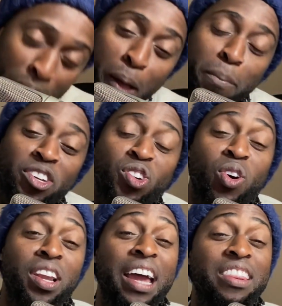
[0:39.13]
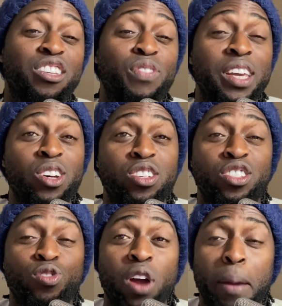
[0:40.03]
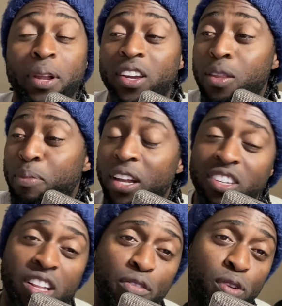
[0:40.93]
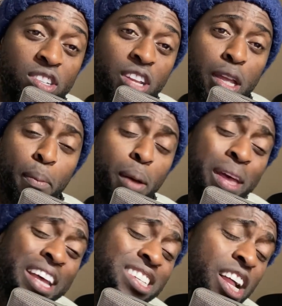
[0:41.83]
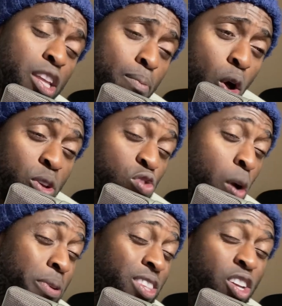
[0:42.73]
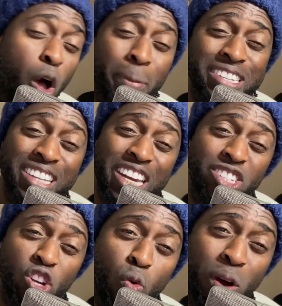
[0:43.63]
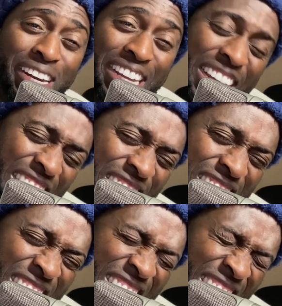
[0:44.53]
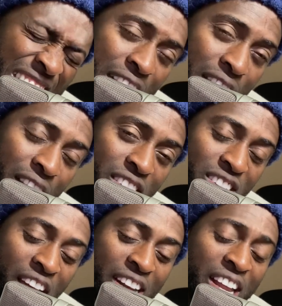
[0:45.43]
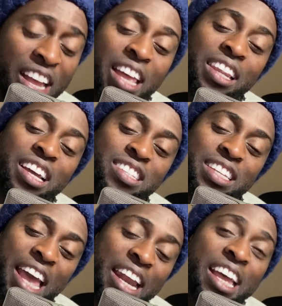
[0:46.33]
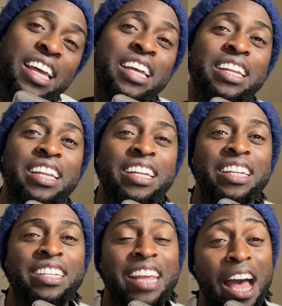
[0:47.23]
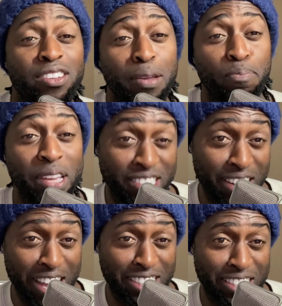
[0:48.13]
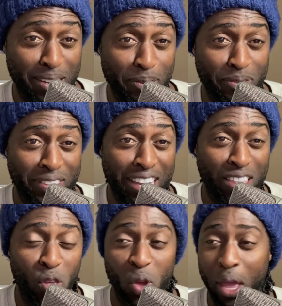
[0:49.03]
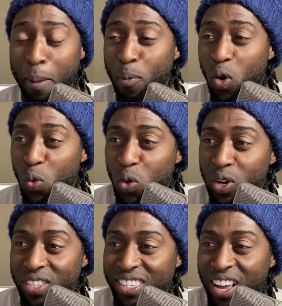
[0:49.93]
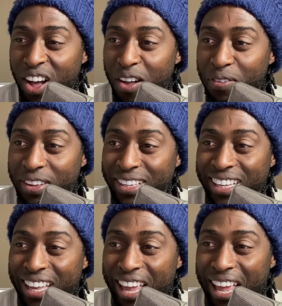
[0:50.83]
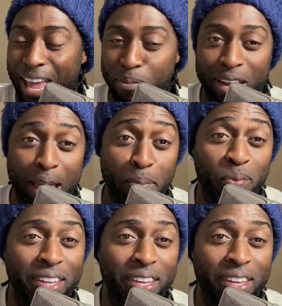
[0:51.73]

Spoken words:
Be sure to like this video, subscribe, click on the bell, tell your friends, tell your mom, tell your momas, drop us the comments, let us know what it is. Let's get it. Let's get down to business, in the immortal words of Eminem.